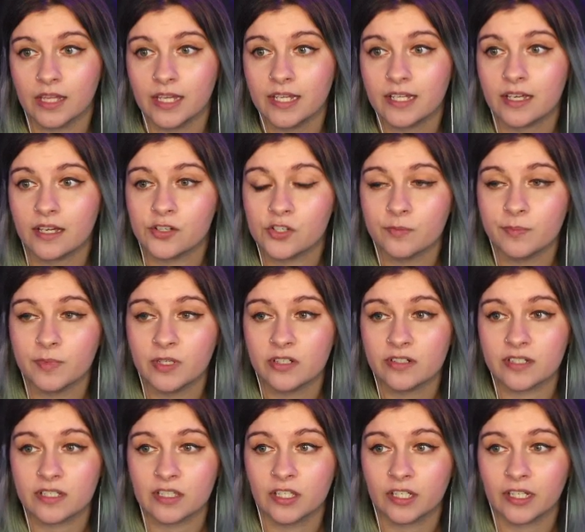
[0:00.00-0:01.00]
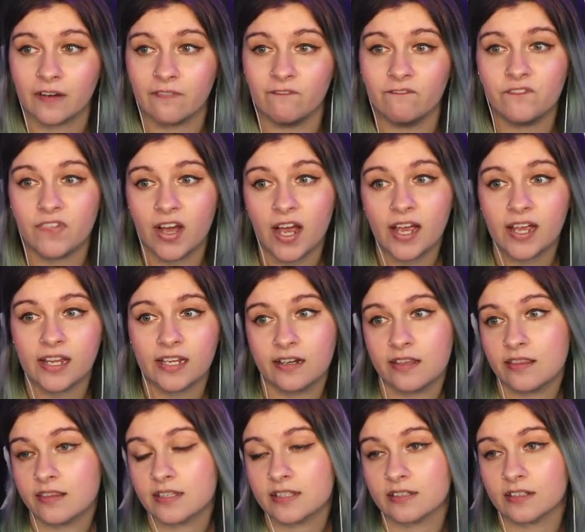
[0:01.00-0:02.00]
Undermere is looking fine in
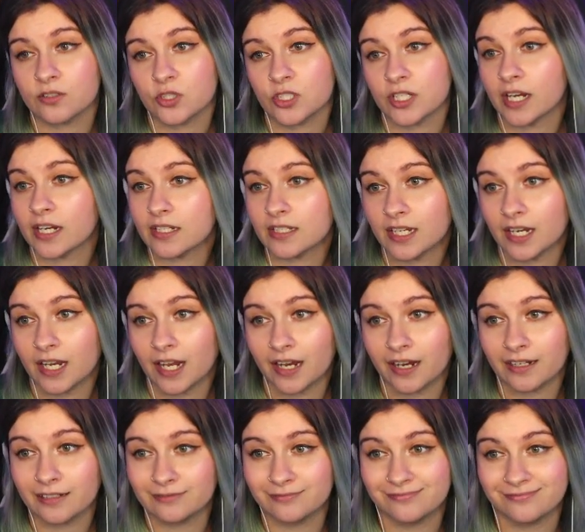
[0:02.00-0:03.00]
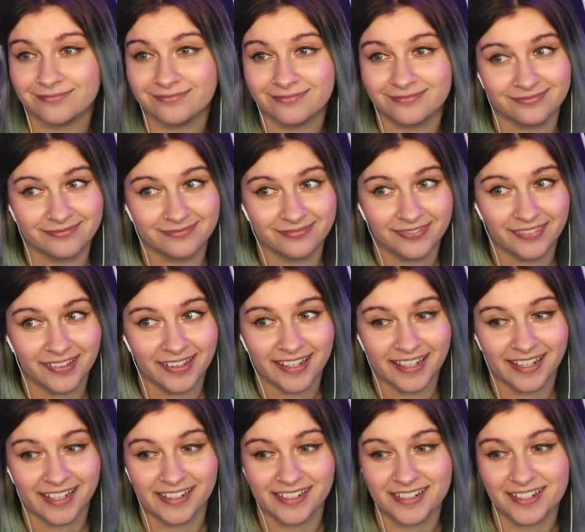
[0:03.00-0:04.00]
the sunshine today.
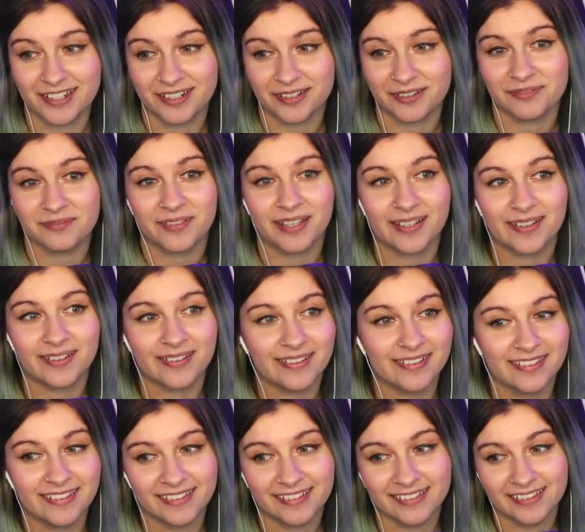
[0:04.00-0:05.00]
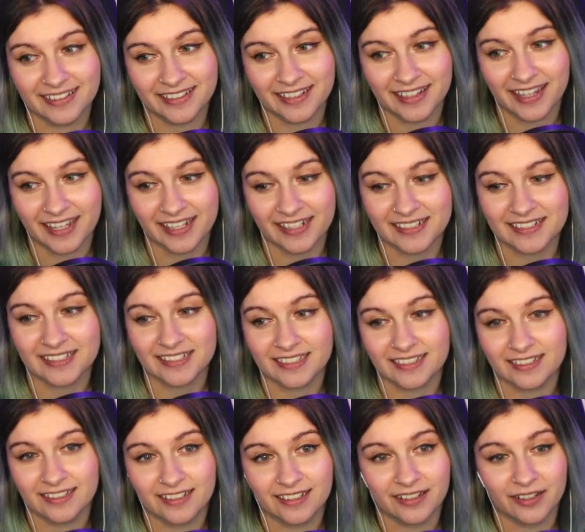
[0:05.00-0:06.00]
Here's your mail. Thanks.
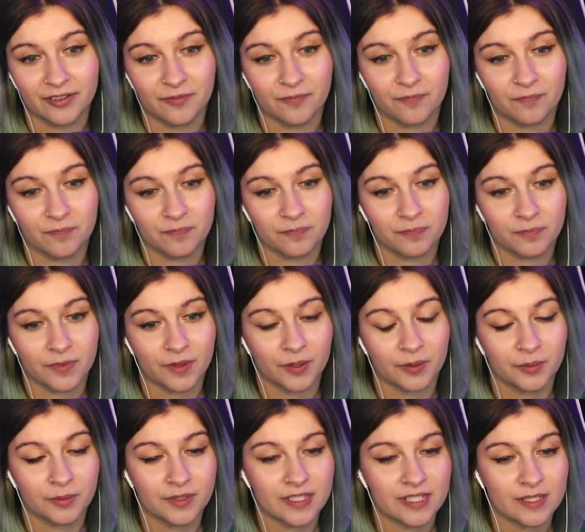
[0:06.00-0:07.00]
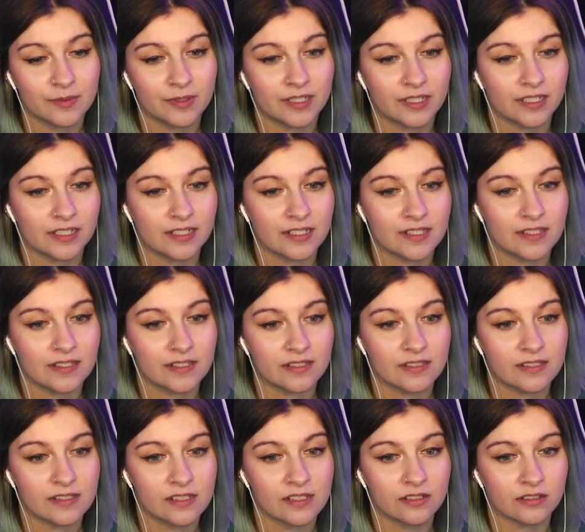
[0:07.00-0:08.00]
Ooh, this one is
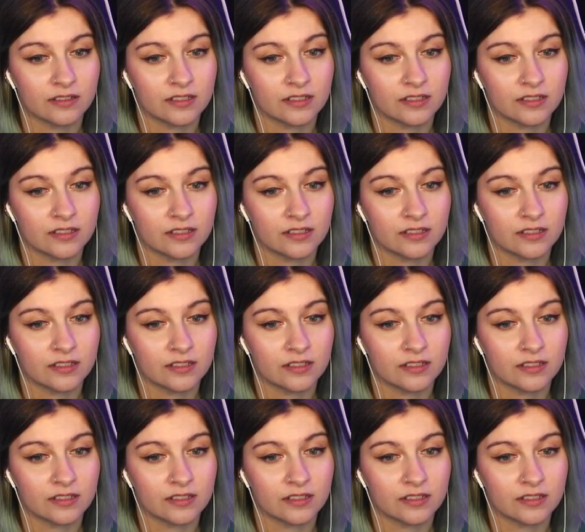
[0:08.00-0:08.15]
sealed.